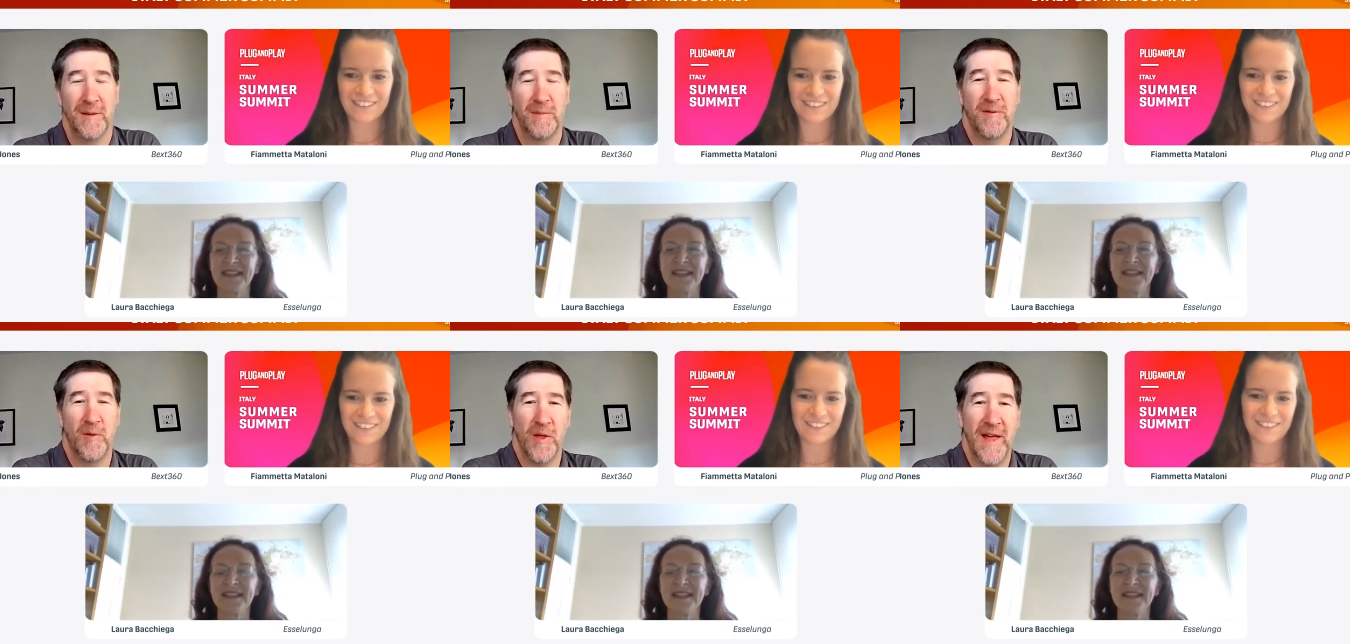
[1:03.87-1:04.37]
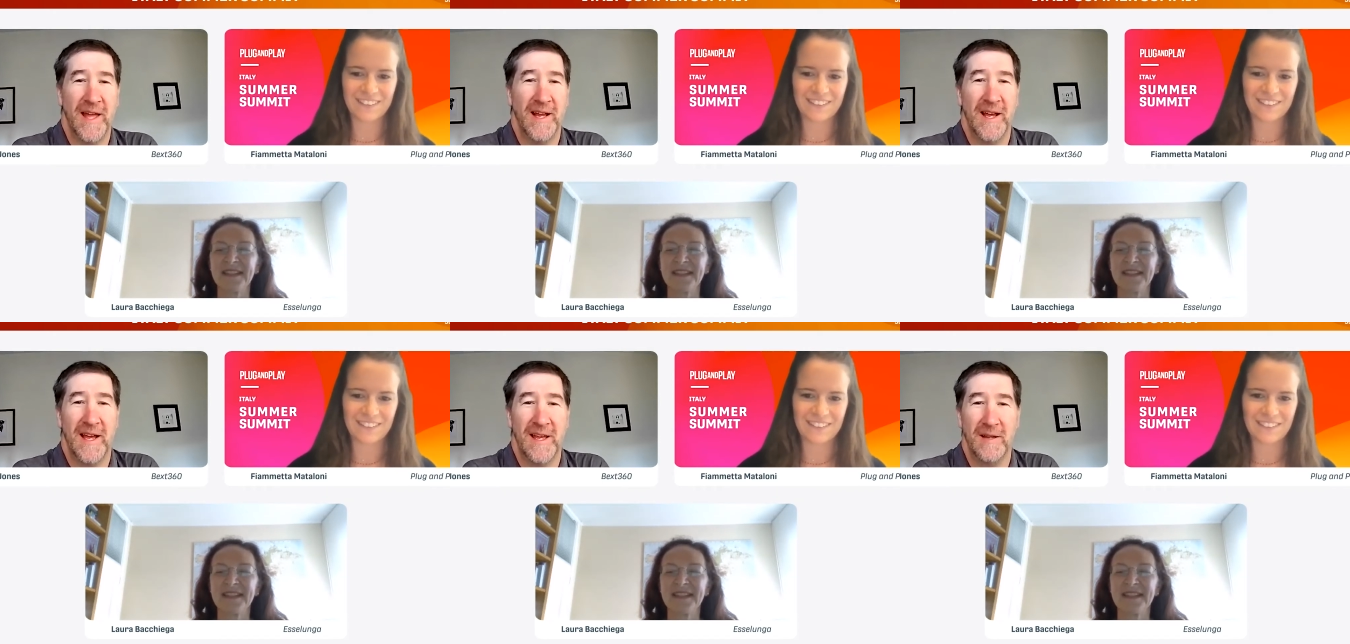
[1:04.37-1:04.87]
Speaker 1: Before that,
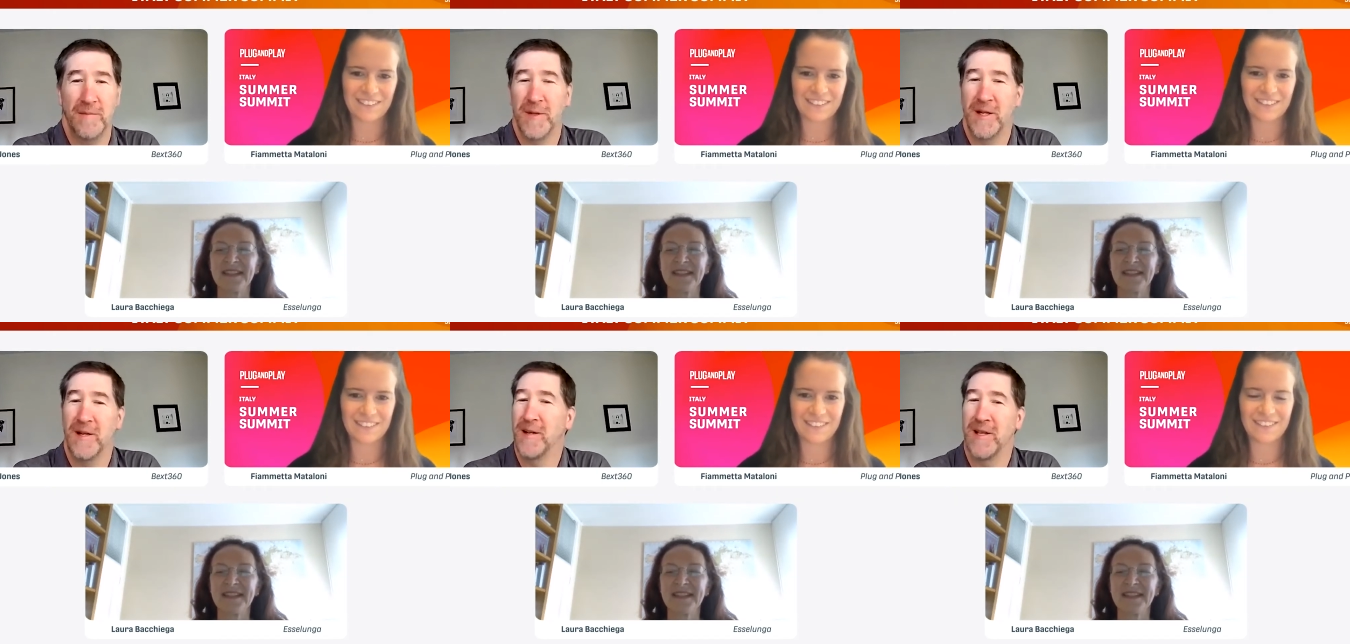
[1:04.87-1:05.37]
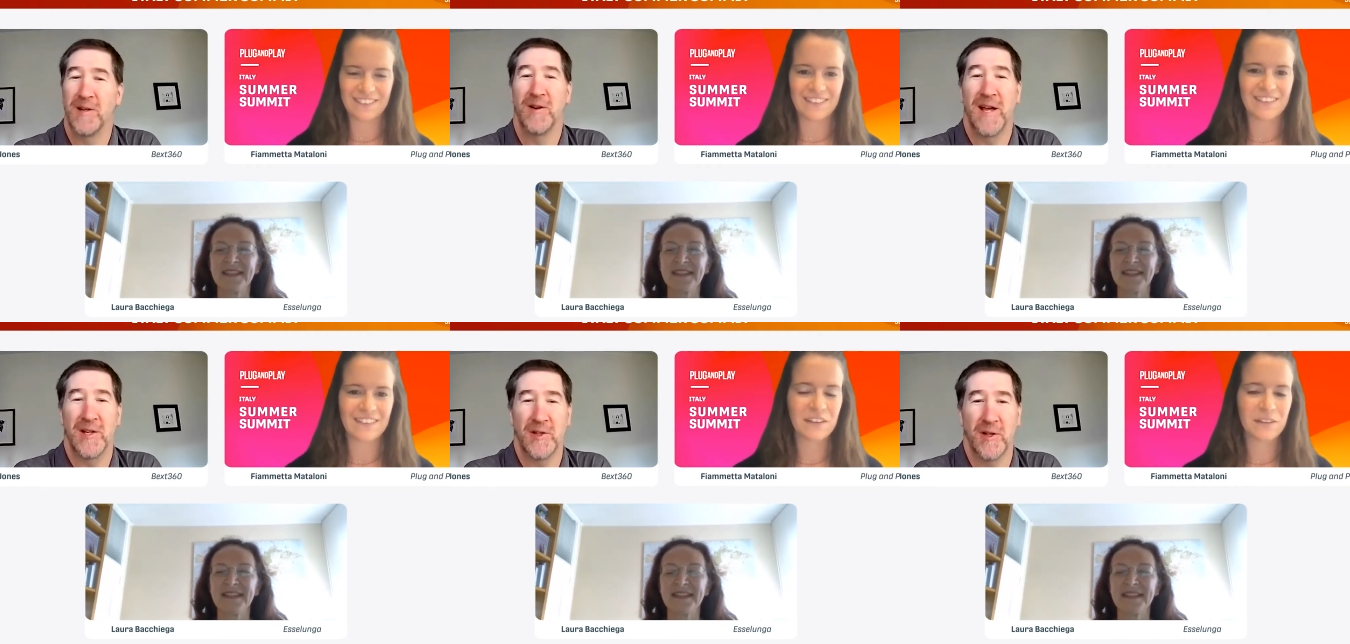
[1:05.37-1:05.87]
I had been an
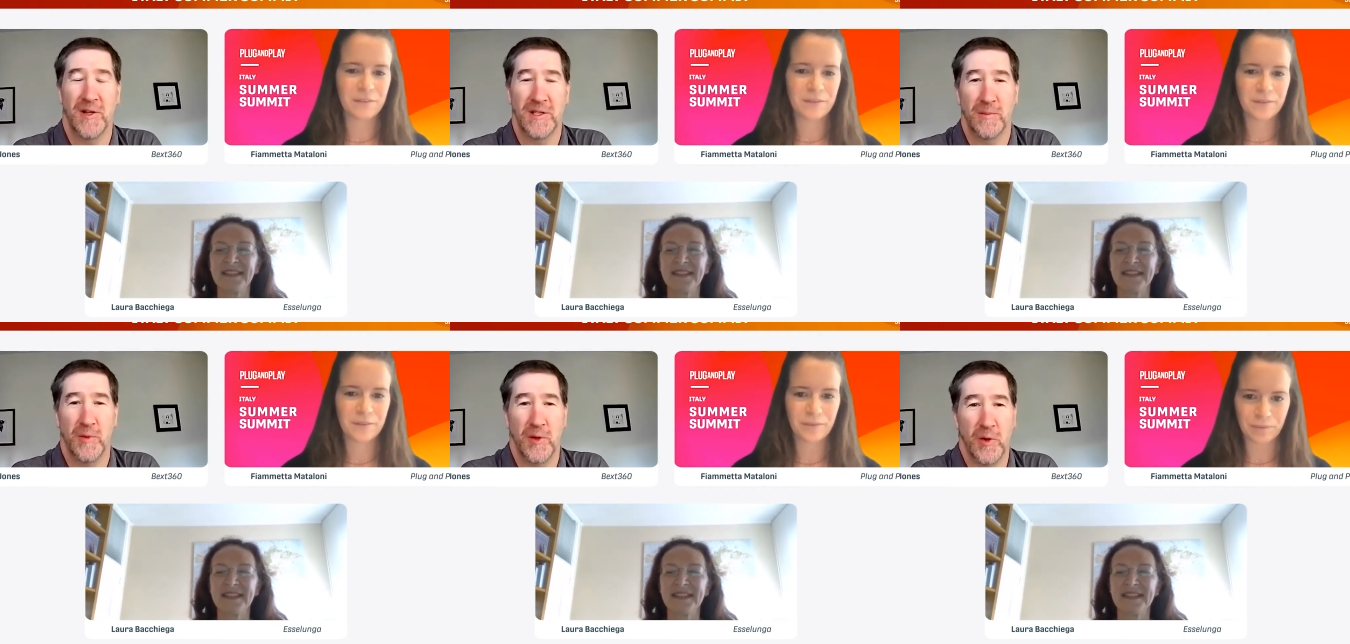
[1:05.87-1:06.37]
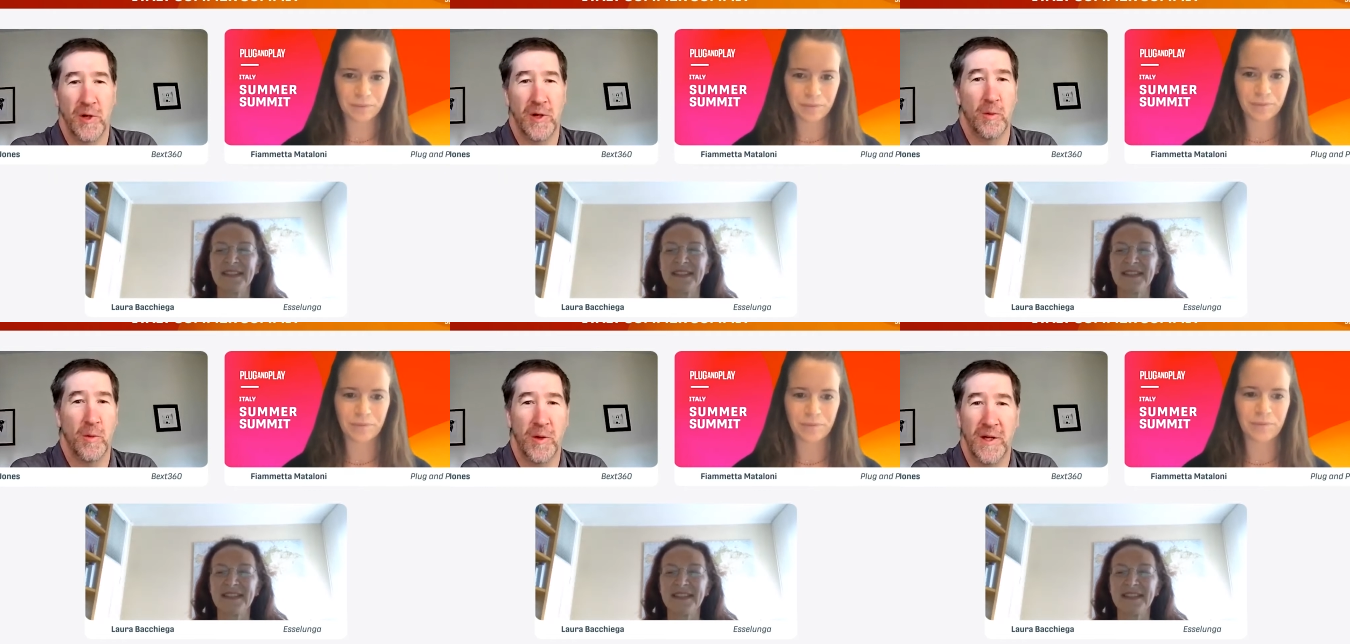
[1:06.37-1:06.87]
international
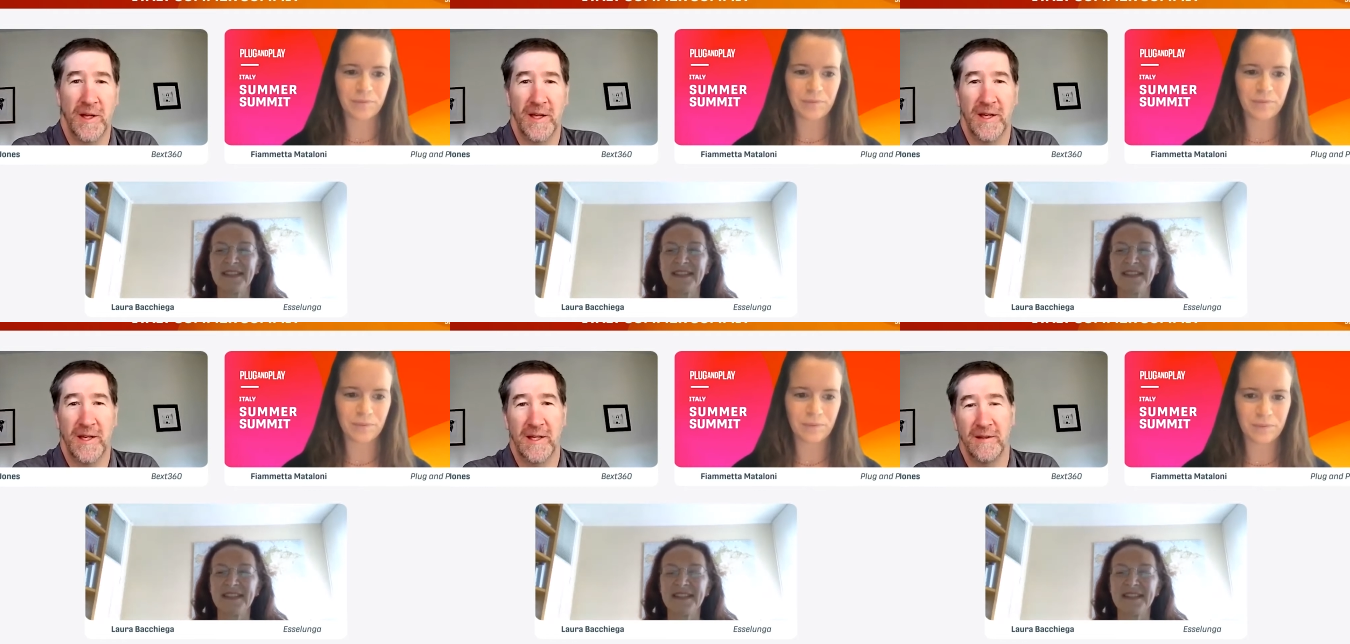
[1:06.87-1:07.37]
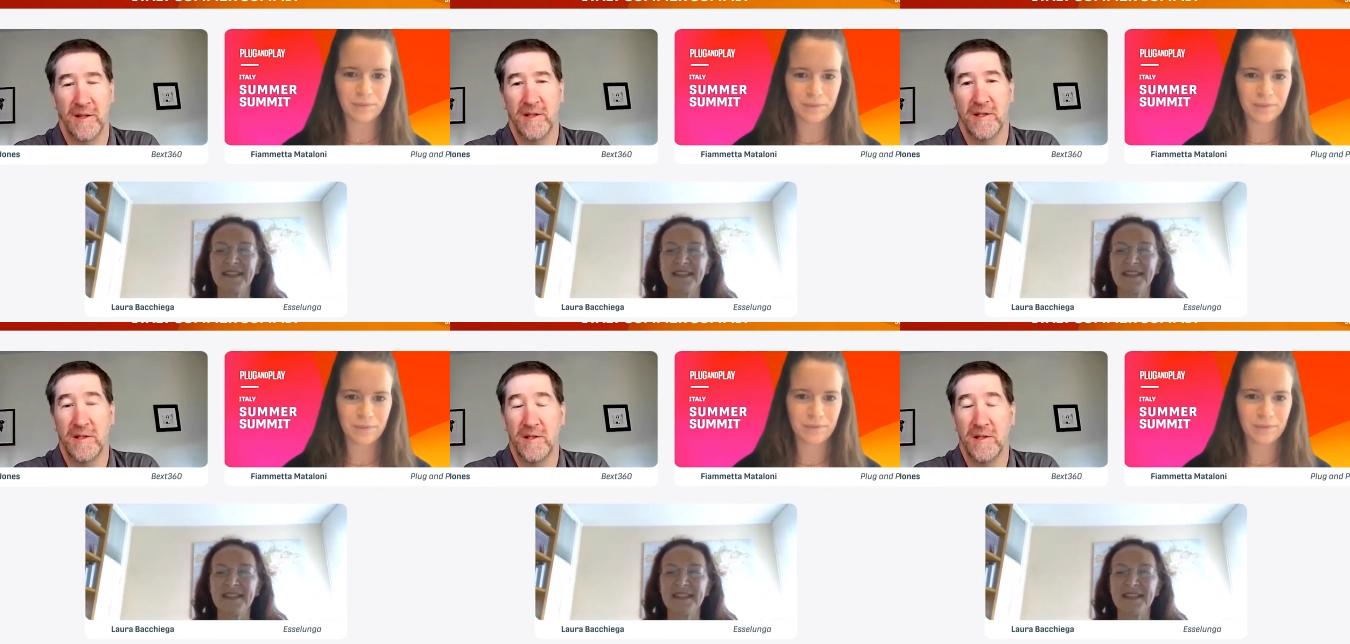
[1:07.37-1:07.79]
entrepreneur working in the